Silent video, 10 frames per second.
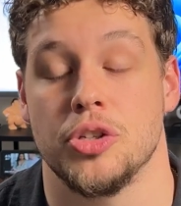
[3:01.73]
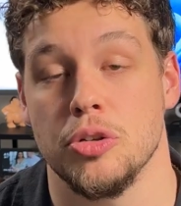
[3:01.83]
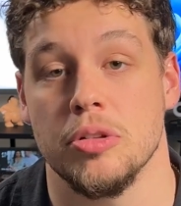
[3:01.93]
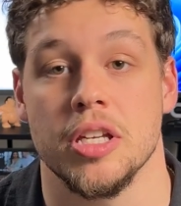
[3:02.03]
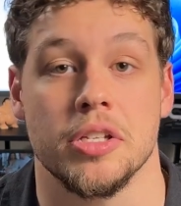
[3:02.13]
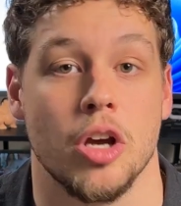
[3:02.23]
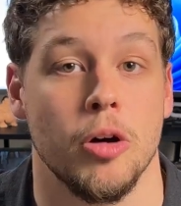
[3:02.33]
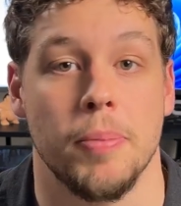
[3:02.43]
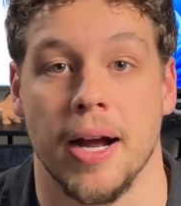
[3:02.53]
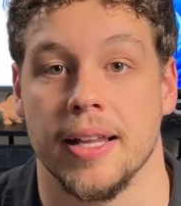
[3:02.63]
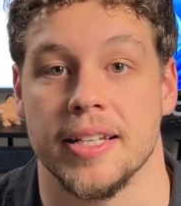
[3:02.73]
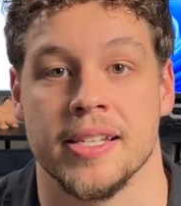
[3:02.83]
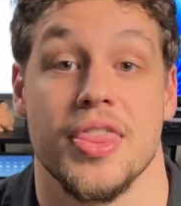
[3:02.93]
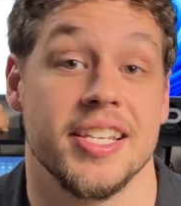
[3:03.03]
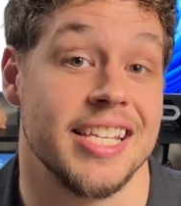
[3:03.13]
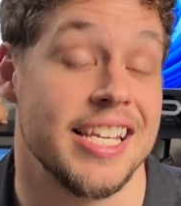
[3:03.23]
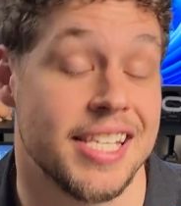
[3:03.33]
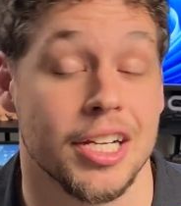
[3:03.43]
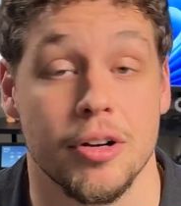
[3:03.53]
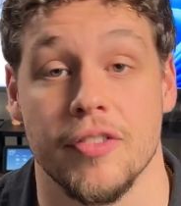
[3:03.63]
to these copilots, this
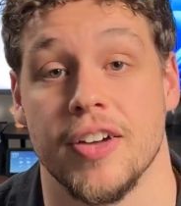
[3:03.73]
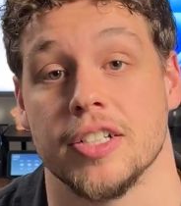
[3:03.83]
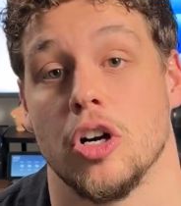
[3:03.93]
isn't going to affect